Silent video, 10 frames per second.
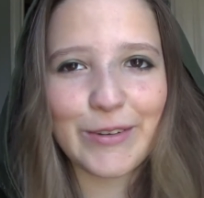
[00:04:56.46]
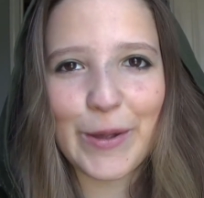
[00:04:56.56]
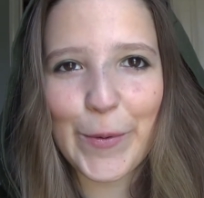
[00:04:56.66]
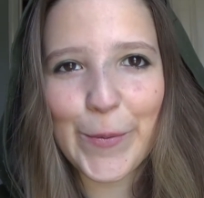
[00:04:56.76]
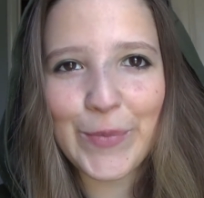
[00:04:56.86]

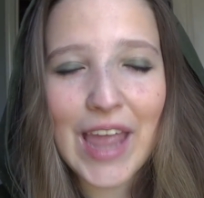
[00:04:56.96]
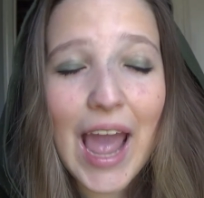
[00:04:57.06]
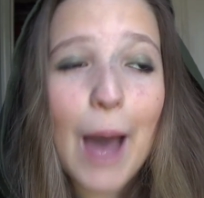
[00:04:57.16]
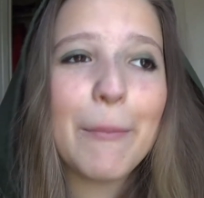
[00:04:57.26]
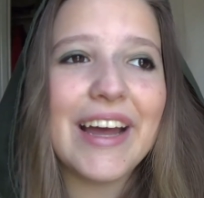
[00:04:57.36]
No.
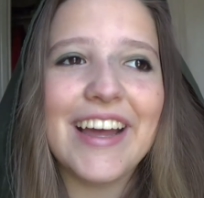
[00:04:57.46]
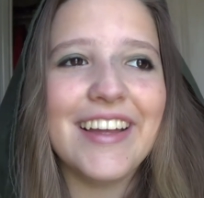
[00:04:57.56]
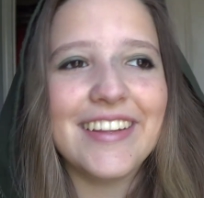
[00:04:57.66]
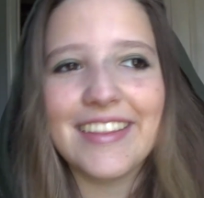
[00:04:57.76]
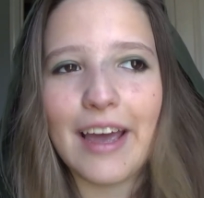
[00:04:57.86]

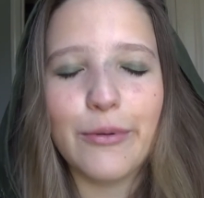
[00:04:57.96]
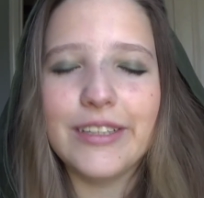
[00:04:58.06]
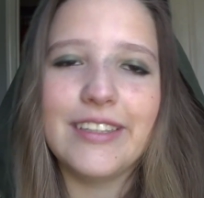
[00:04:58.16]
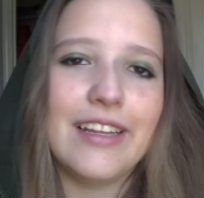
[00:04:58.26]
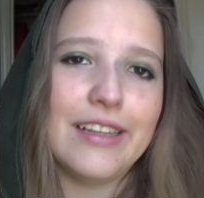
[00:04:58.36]
But that
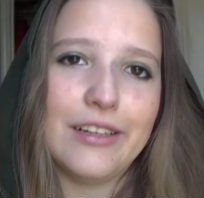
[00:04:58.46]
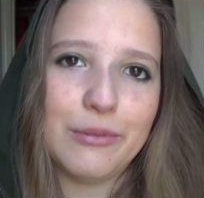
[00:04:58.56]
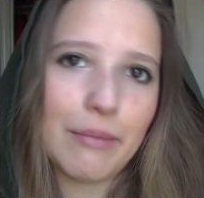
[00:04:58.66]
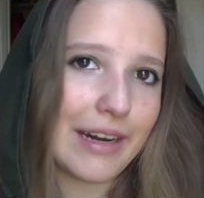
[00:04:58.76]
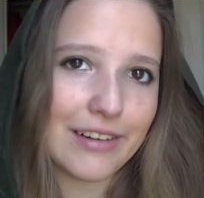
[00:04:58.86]
was a little
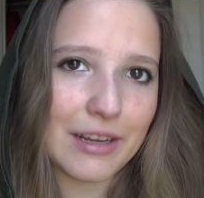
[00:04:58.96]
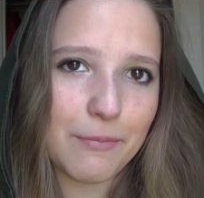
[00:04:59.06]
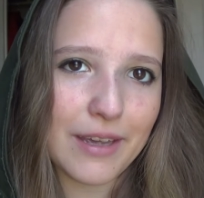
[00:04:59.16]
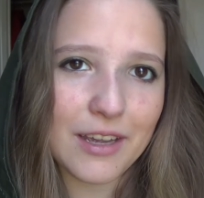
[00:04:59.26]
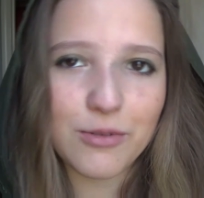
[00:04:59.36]
minor
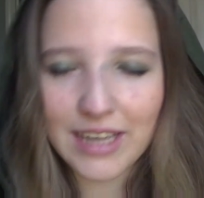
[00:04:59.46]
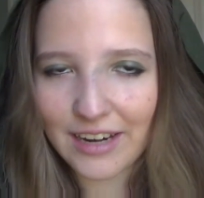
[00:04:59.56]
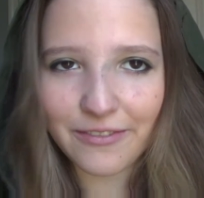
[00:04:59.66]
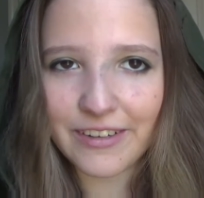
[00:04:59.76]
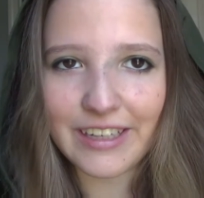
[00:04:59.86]
nitpick. It was
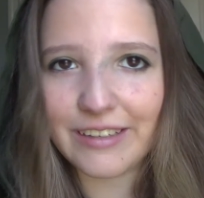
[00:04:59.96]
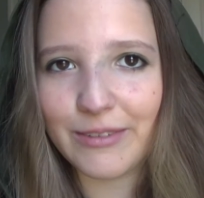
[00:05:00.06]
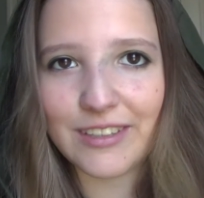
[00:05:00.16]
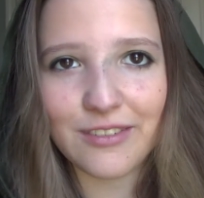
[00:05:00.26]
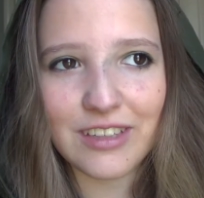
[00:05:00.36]
kind of funny
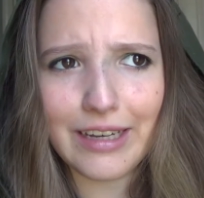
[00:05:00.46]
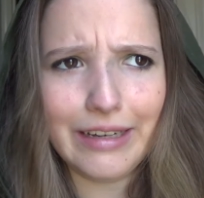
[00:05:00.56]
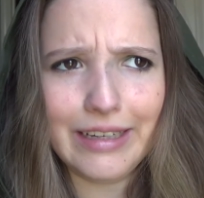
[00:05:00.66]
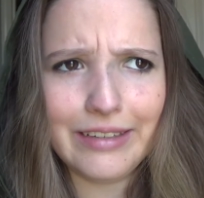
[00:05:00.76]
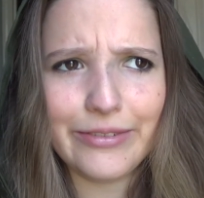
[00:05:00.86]
because I was
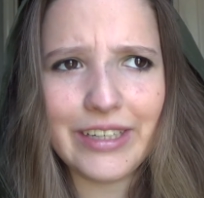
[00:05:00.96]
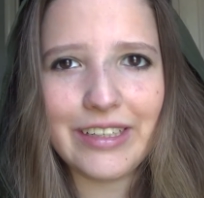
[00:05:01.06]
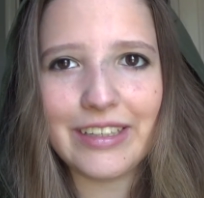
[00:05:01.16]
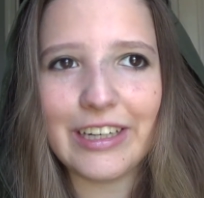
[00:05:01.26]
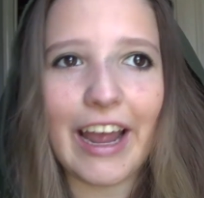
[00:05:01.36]
like,
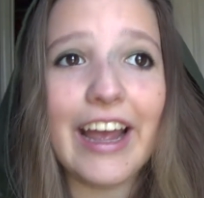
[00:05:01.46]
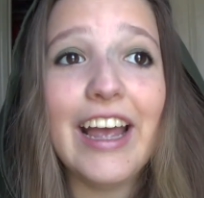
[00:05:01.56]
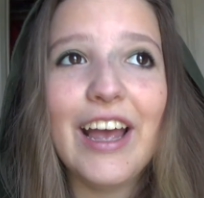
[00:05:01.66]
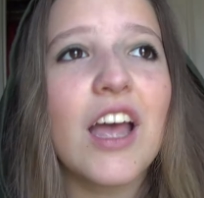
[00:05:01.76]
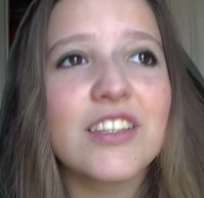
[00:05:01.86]
what? Okay.
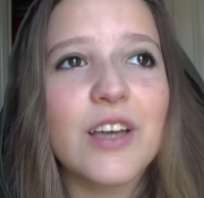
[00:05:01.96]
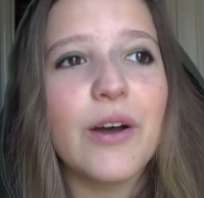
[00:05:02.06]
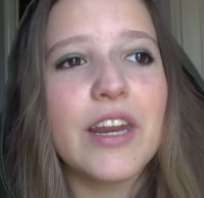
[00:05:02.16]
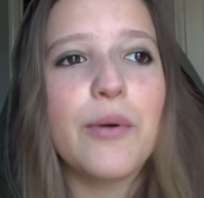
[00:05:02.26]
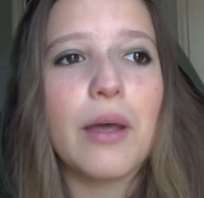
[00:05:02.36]
So
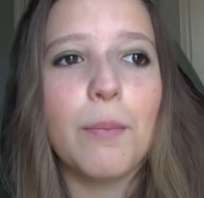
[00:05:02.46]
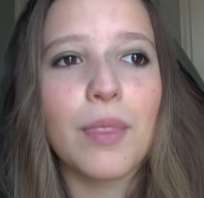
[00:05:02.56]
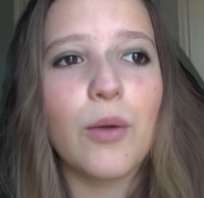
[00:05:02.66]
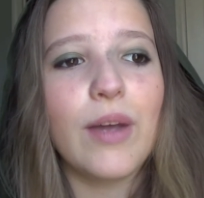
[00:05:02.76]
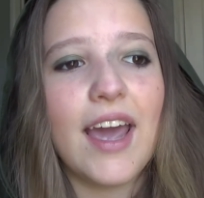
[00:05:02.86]
anyway,
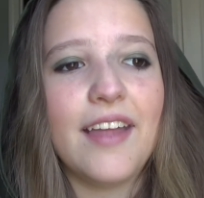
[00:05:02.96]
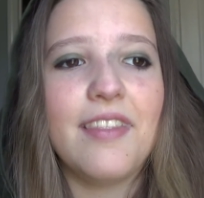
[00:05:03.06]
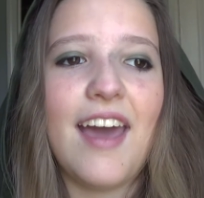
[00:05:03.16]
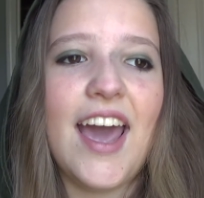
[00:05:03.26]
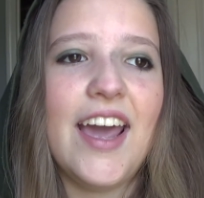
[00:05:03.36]
we
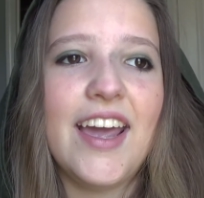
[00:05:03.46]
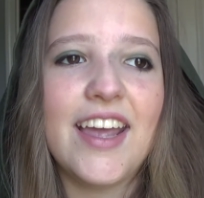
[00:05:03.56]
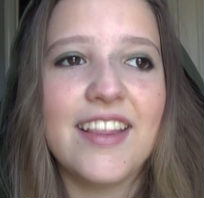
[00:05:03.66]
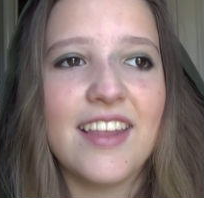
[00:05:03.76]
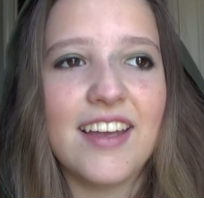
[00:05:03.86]
had that,
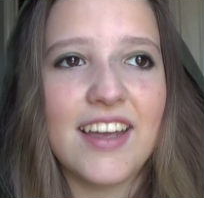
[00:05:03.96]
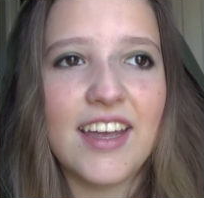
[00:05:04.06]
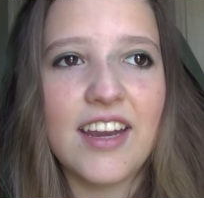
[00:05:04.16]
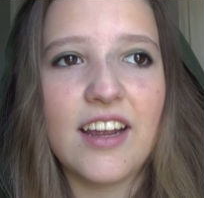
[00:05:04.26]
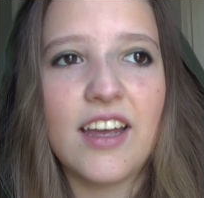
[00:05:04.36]
and
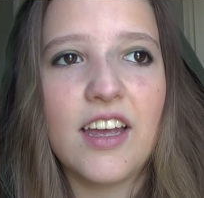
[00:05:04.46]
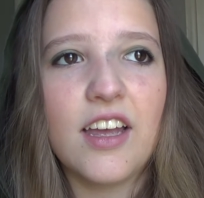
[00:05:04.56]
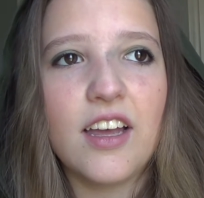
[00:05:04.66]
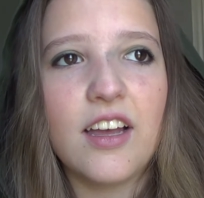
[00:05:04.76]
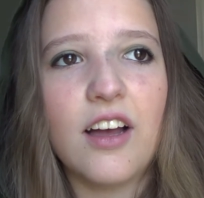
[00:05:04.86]
then
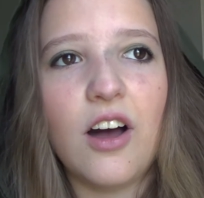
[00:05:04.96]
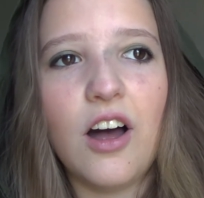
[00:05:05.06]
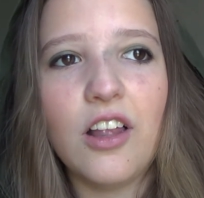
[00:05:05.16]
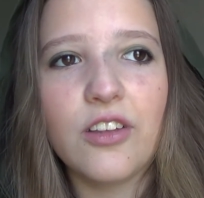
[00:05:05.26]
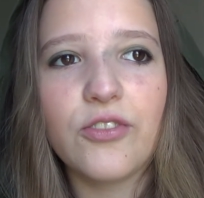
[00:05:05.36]

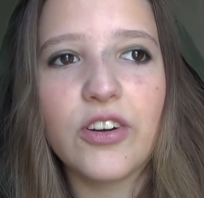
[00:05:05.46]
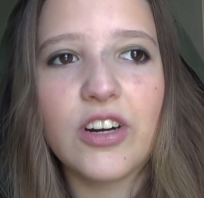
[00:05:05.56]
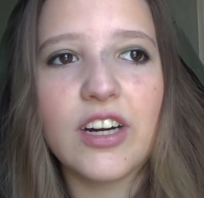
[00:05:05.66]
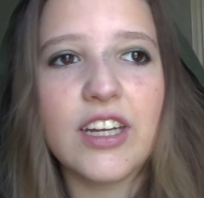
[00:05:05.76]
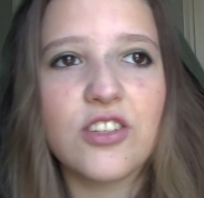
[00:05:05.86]

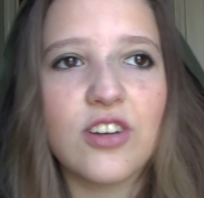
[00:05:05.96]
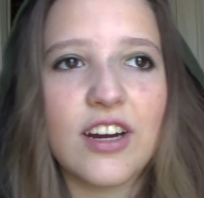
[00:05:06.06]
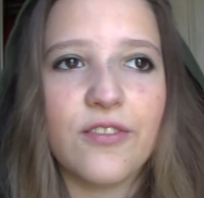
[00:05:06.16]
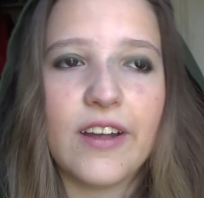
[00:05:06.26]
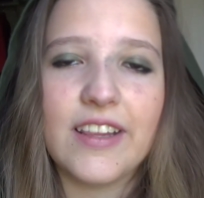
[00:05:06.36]
Oliver is
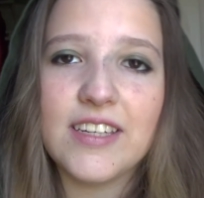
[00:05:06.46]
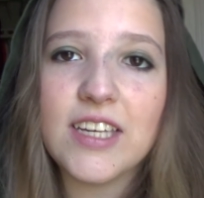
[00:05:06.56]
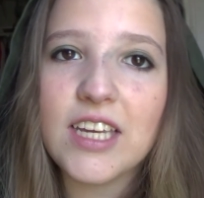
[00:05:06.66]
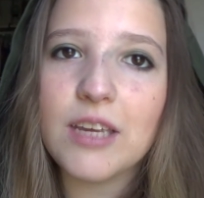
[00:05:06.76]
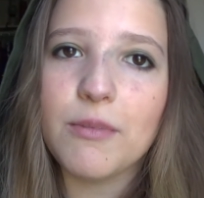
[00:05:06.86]
trying to find the
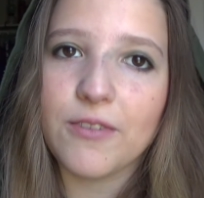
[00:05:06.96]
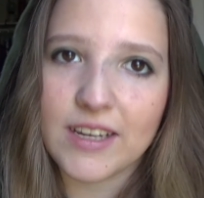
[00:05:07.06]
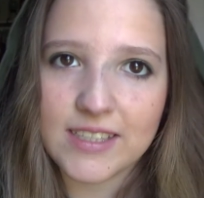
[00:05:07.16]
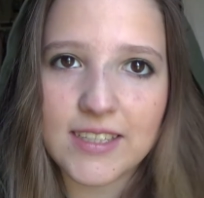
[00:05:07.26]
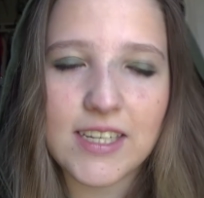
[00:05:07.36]
team. He
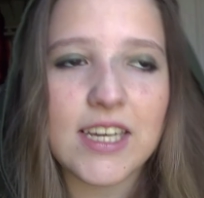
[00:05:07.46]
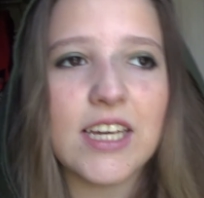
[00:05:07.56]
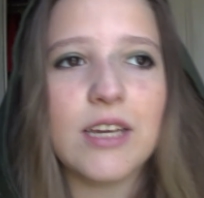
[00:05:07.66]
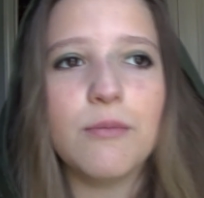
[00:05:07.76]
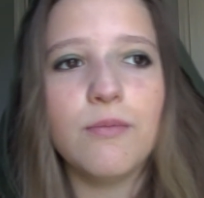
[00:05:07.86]
finds the
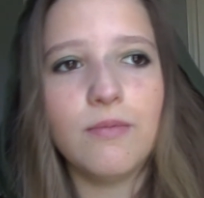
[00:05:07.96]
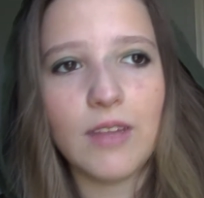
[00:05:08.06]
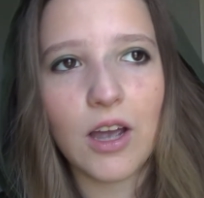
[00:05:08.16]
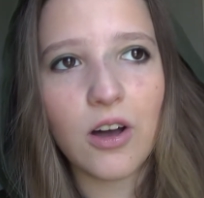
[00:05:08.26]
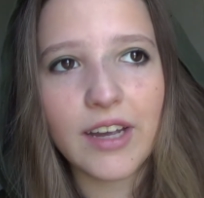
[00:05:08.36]
team.
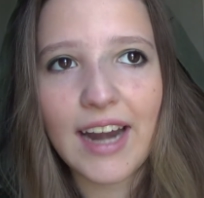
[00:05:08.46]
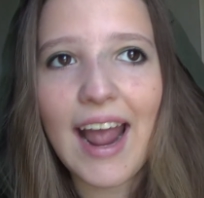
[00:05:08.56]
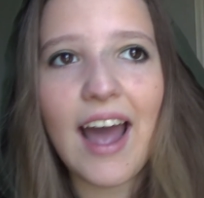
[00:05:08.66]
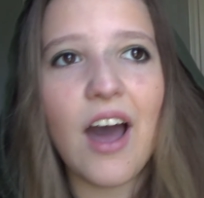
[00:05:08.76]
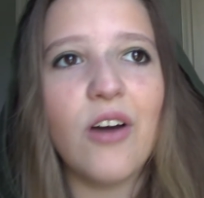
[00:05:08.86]
They all get
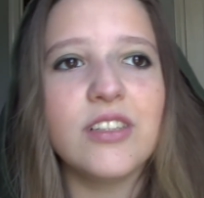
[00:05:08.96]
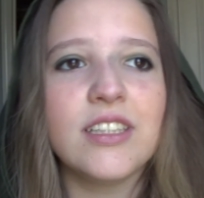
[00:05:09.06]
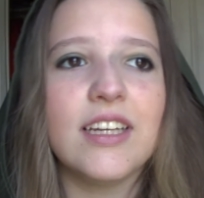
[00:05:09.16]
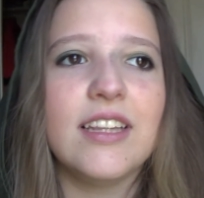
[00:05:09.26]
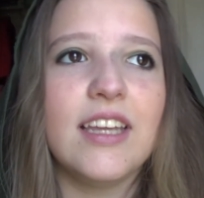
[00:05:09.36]

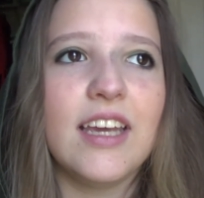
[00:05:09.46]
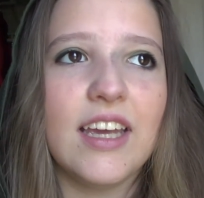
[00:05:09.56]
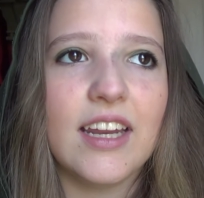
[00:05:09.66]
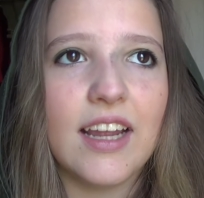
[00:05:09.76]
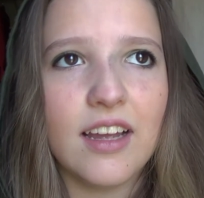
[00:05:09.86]
out, and
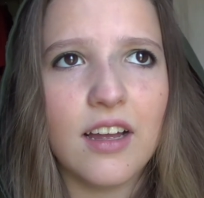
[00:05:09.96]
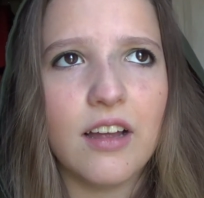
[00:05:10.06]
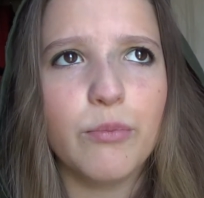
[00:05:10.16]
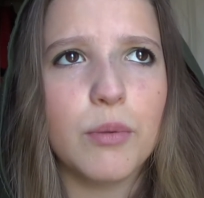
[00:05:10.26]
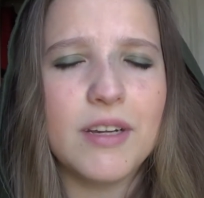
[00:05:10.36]
then
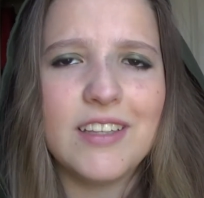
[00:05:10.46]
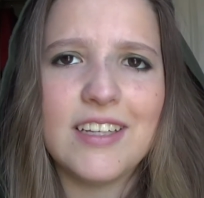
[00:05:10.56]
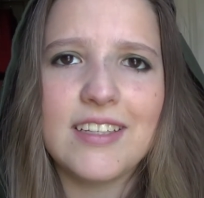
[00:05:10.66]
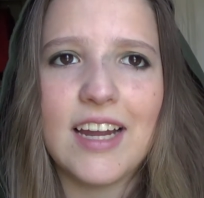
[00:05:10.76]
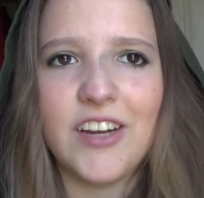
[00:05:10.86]

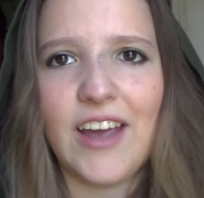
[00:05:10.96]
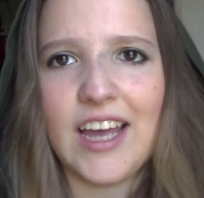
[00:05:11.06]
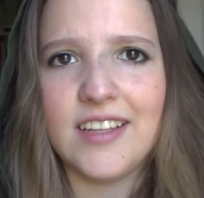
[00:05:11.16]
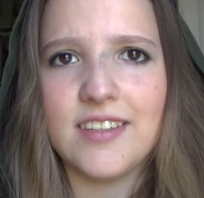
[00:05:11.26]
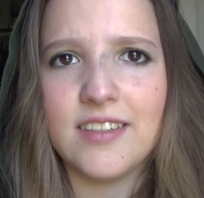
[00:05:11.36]
Prometheus kind of
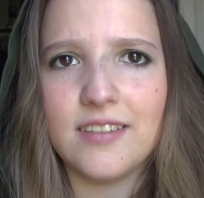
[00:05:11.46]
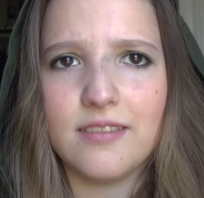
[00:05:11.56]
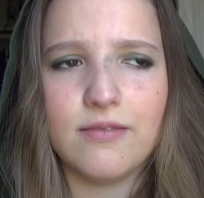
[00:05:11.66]
has